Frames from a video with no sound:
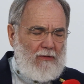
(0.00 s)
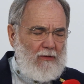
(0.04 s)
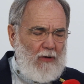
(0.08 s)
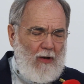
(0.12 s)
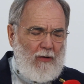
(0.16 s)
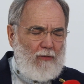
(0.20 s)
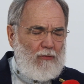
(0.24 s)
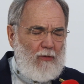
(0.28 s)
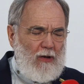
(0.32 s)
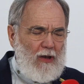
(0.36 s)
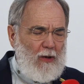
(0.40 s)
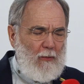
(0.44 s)

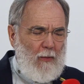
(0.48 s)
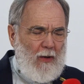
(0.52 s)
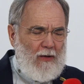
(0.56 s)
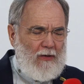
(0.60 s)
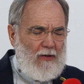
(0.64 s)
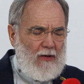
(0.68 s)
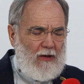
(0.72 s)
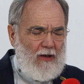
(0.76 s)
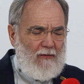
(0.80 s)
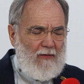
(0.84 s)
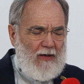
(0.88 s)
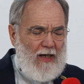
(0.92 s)
don't really
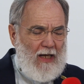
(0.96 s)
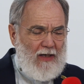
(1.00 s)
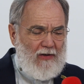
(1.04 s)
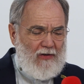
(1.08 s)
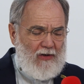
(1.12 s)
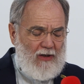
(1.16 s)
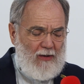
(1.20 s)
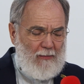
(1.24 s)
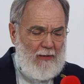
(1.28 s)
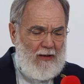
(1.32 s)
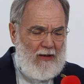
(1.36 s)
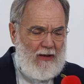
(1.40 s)
want to give an
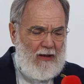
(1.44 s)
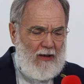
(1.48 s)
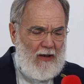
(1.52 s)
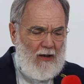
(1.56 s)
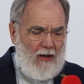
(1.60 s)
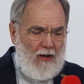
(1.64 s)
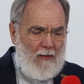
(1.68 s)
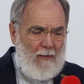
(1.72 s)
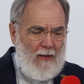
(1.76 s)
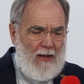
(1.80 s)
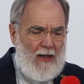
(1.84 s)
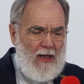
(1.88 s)
estimate
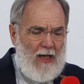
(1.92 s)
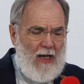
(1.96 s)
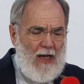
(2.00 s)
here.